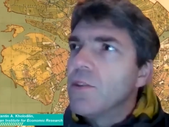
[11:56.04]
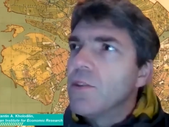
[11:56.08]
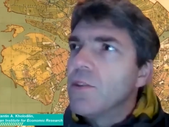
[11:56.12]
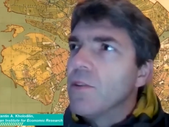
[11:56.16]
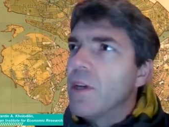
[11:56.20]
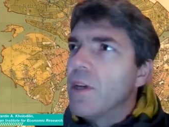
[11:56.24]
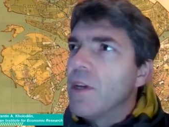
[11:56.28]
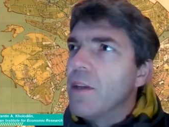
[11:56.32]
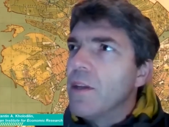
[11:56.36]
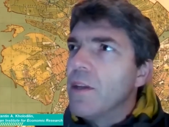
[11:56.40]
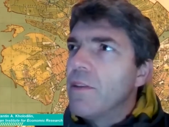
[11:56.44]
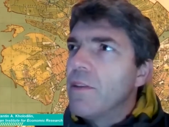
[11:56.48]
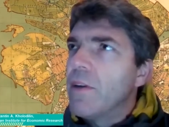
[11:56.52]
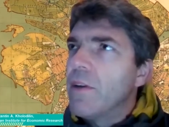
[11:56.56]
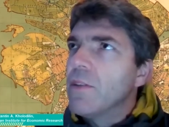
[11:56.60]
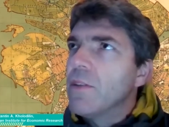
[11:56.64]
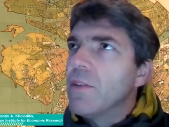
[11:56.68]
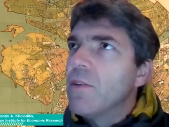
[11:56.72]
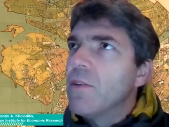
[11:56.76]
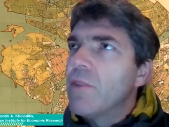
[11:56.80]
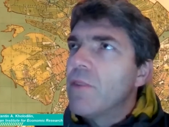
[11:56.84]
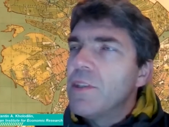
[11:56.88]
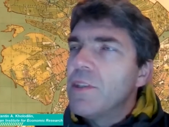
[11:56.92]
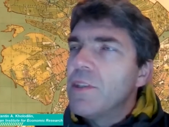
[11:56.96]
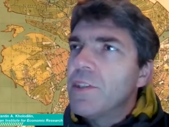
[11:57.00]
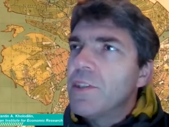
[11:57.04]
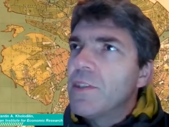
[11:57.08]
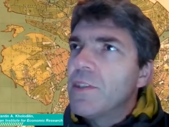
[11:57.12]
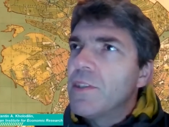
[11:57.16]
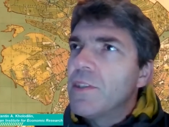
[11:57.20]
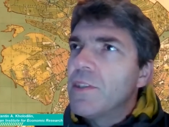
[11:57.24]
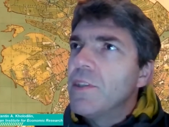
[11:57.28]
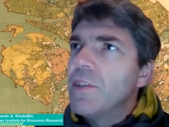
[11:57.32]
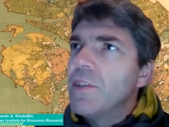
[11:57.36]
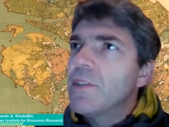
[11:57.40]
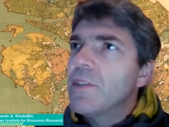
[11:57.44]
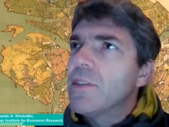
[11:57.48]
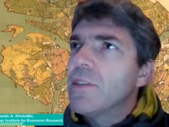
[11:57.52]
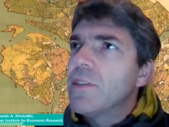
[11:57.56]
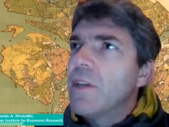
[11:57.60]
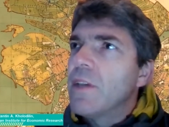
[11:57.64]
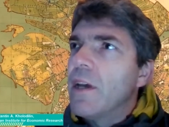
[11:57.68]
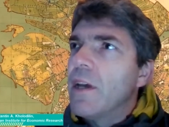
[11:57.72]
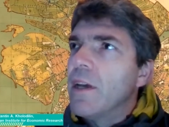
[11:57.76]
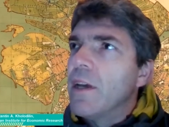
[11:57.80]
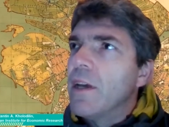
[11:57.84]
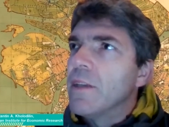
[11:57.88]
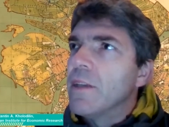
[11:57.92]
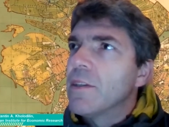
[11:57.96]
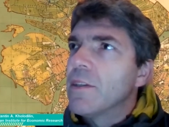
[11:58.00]
There are no registries,
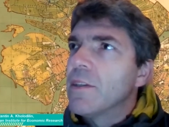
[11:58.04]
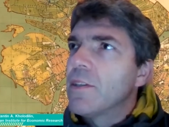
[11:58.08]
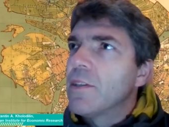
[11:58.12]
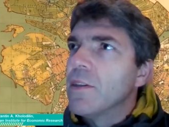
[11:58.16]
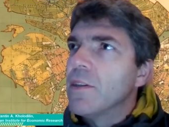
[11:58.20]
and